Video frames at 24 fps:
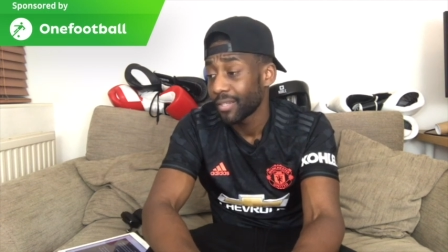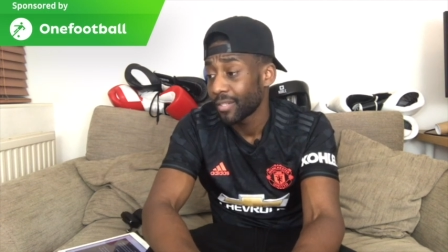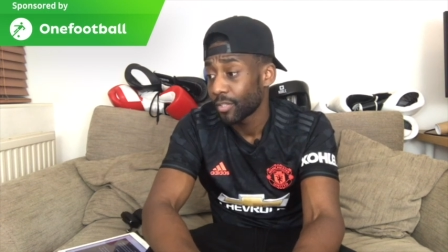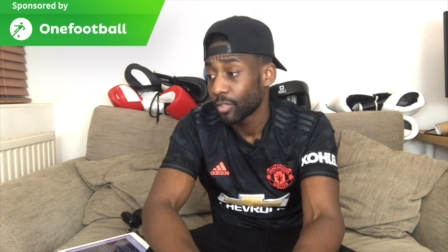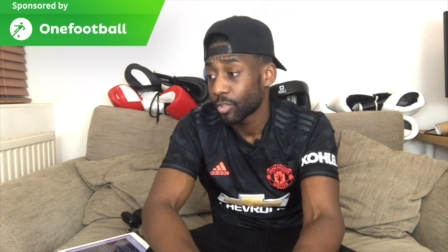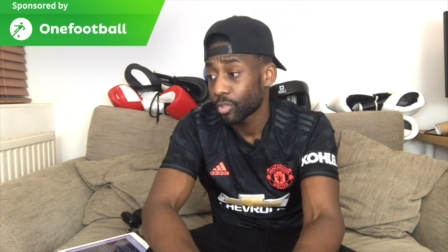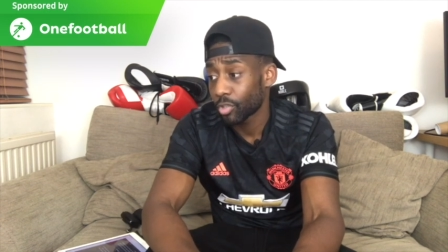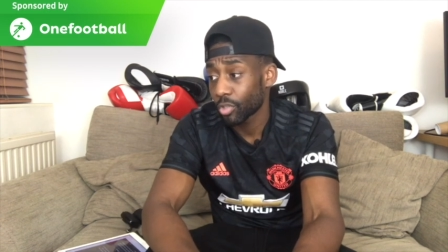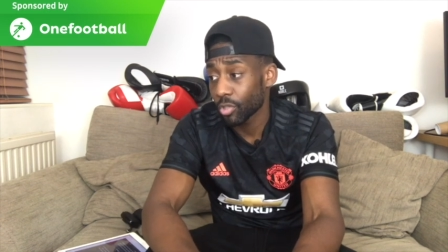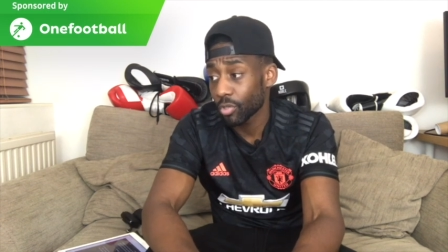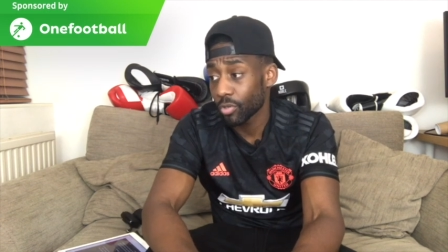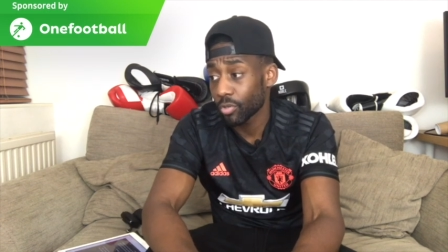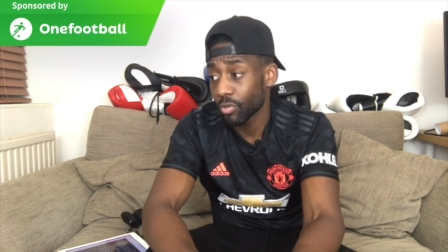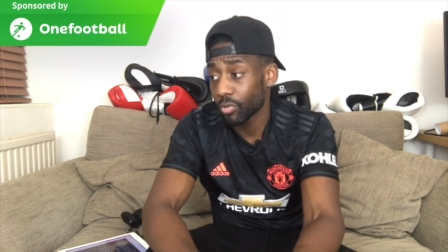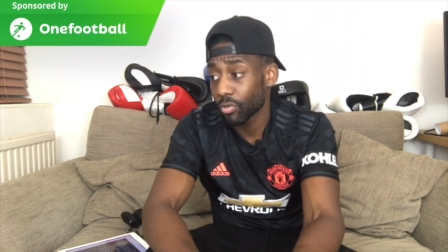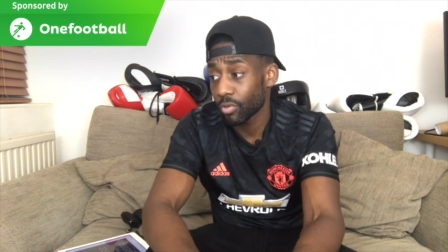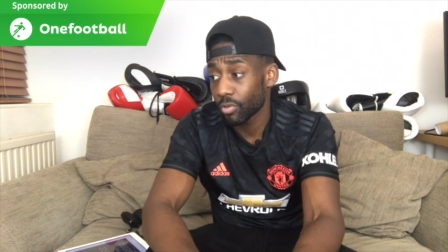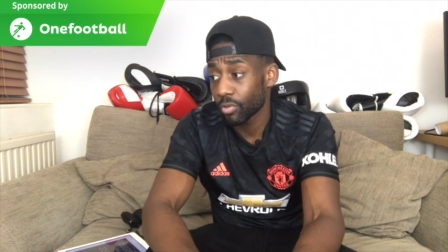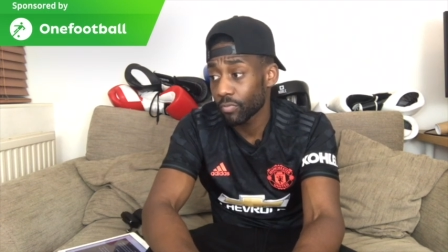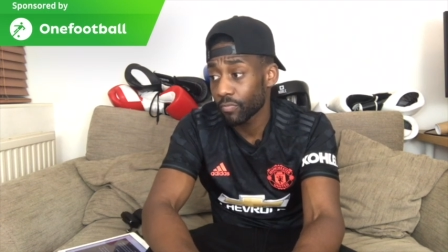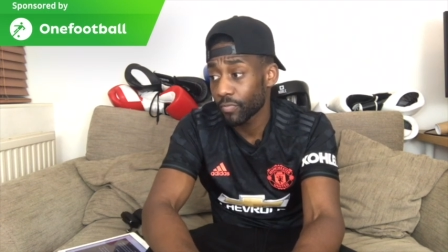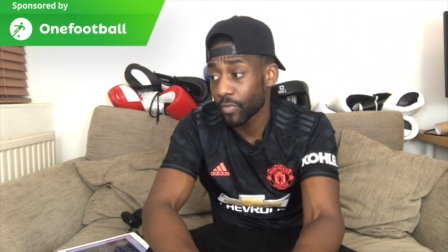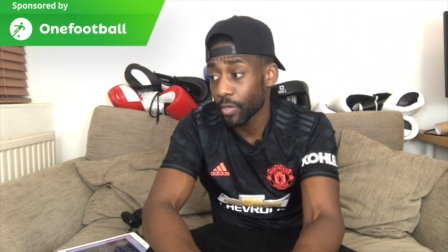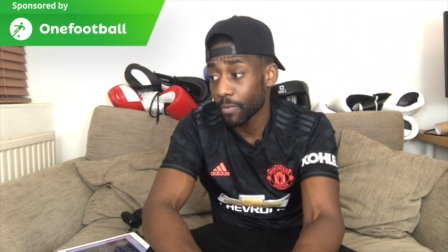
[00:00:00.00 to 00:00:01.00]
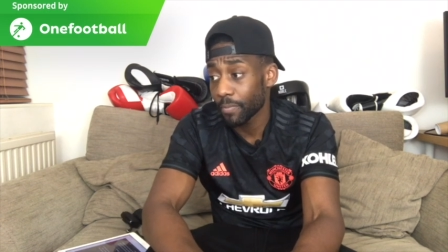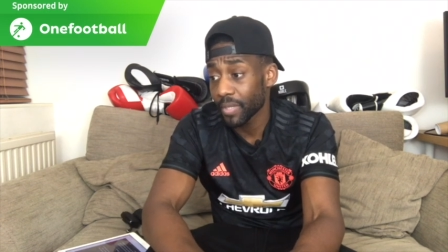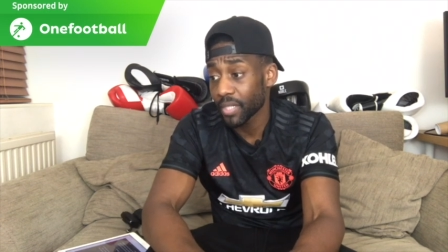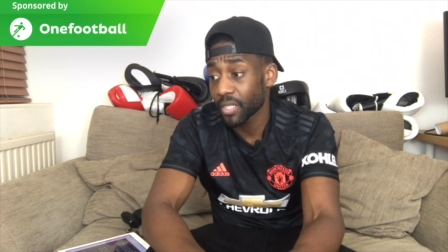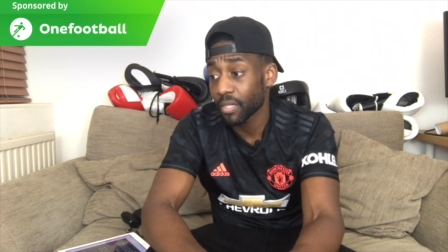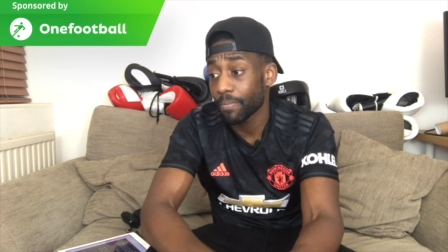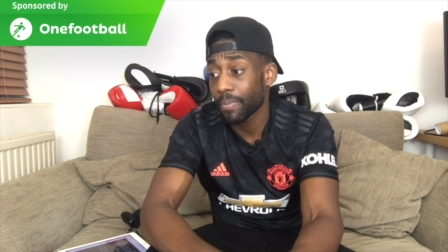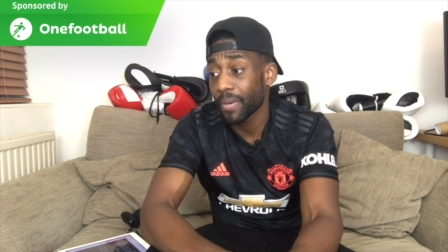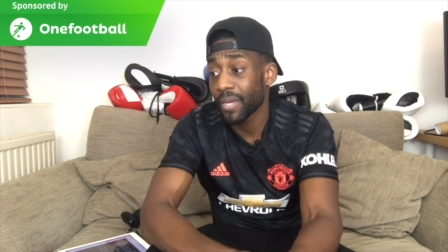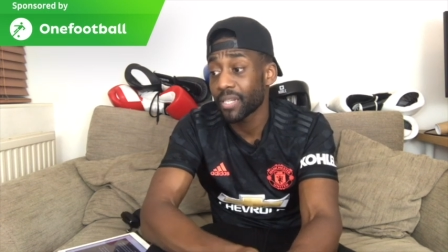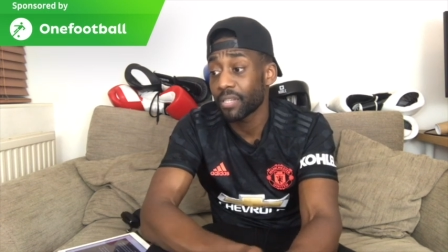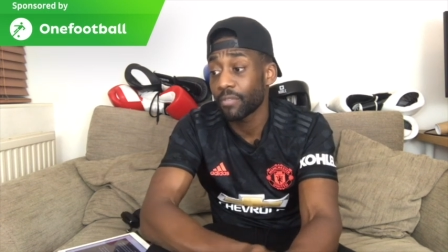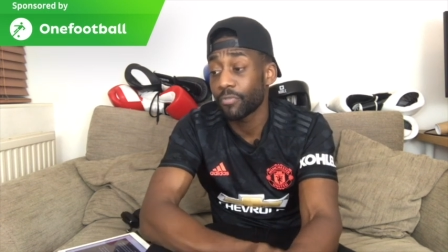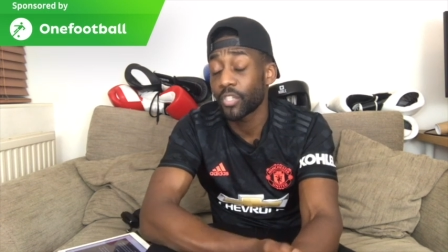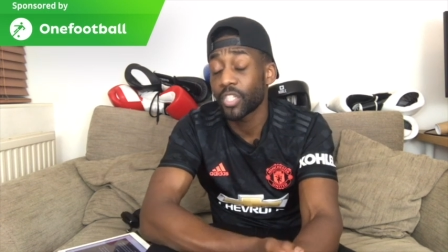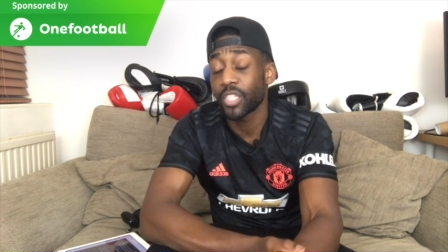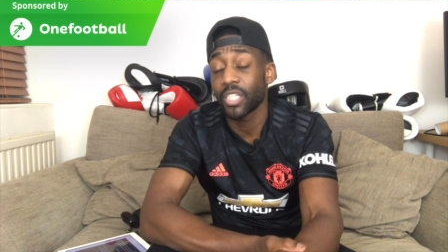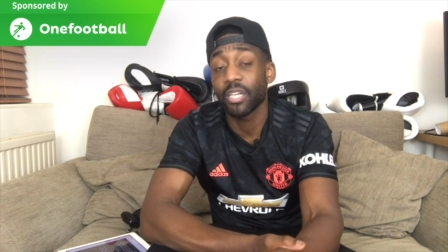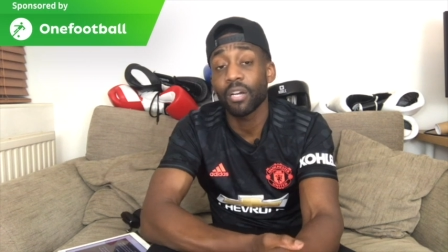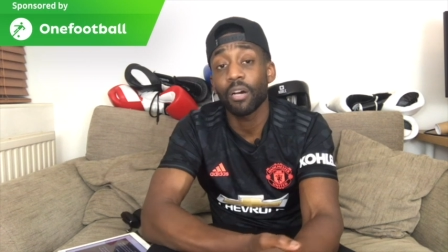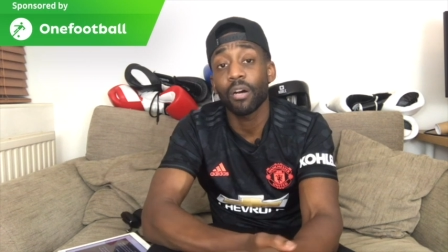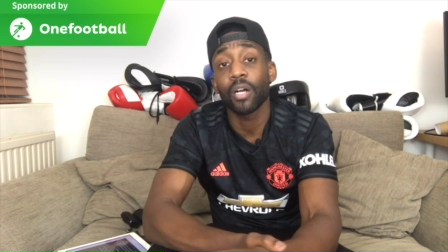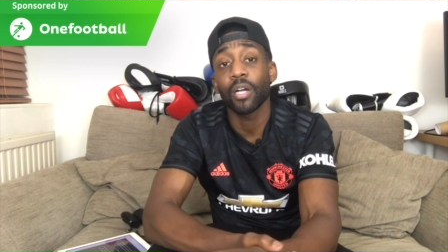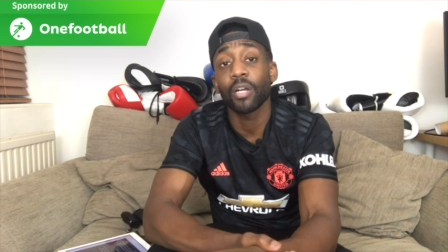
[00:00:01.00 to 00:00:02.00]
So don't be surprised if you
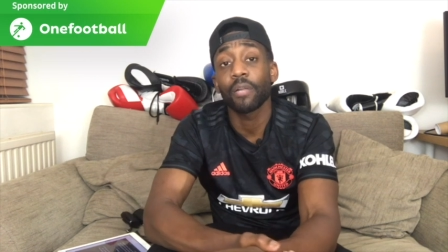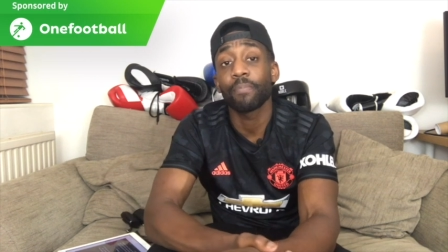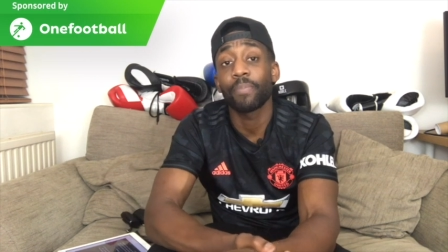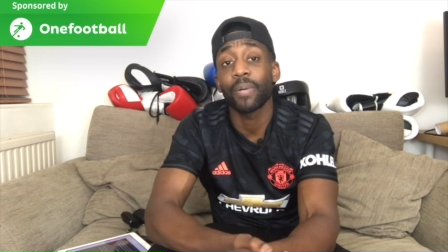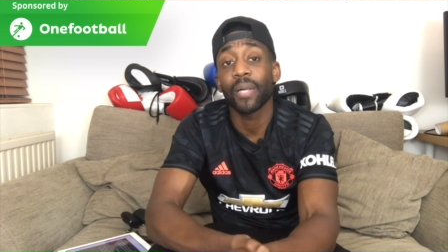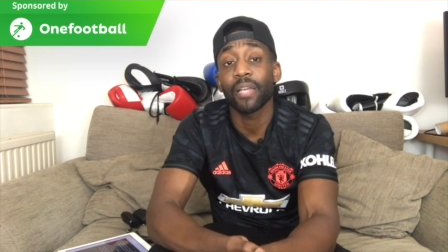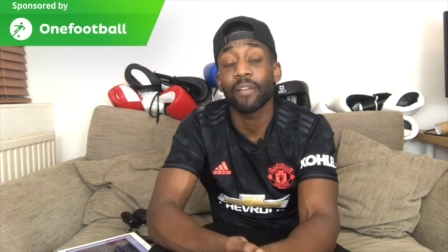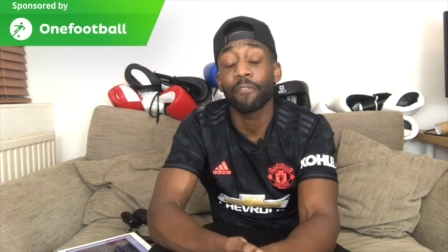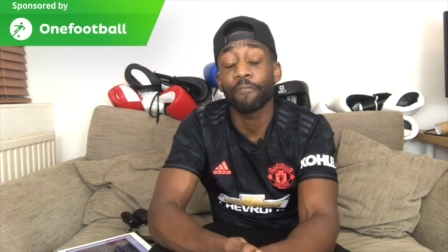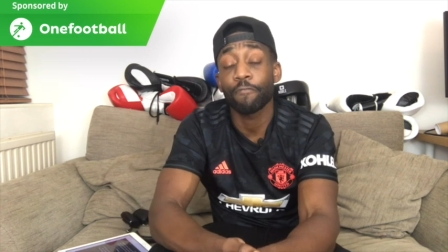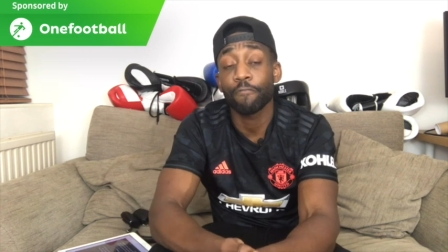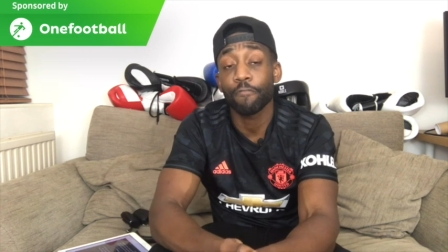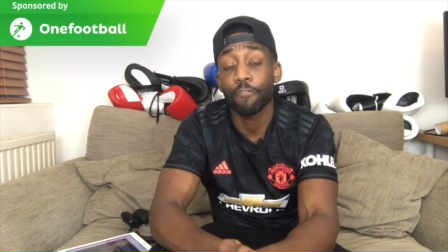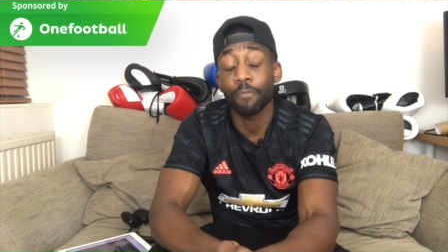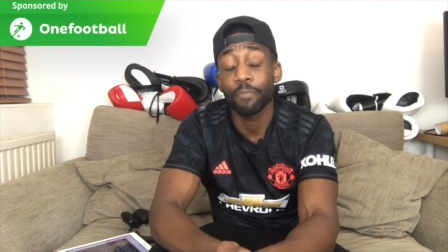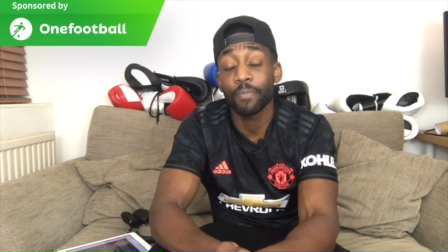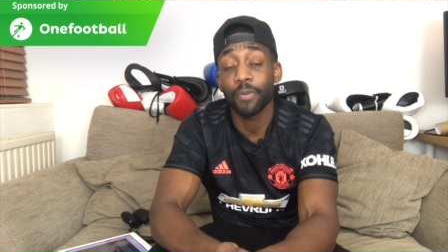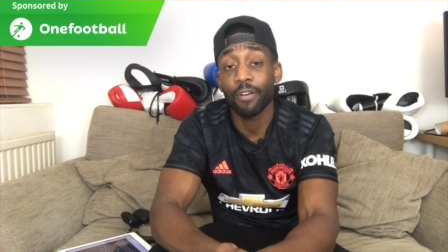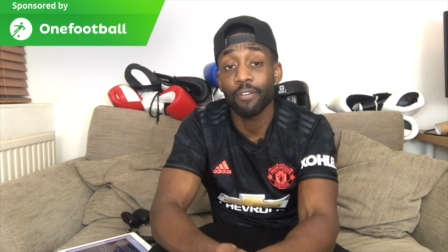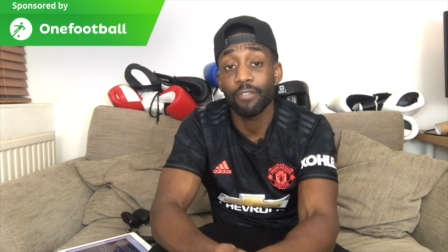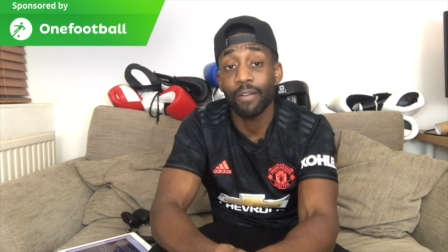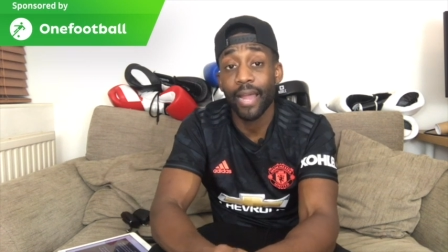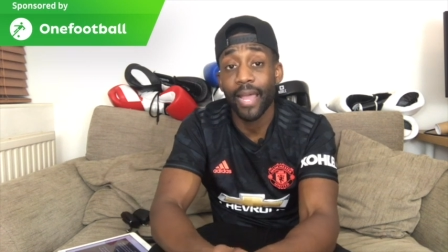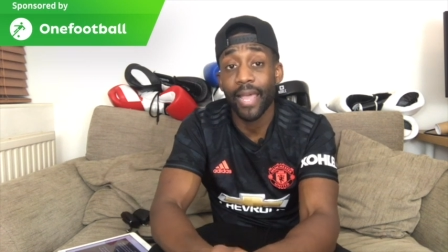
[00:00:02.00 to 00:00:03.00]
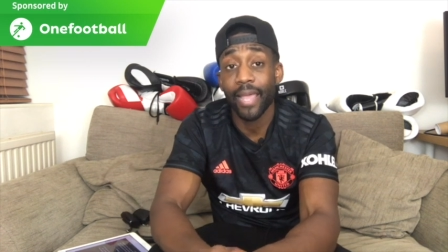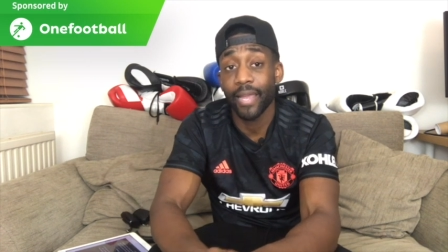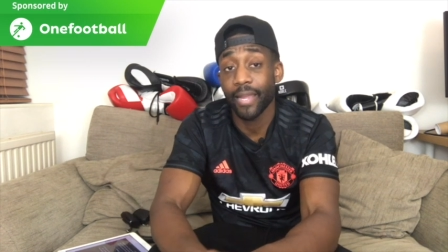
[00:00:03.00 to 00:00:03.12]
see Haaland playing from the right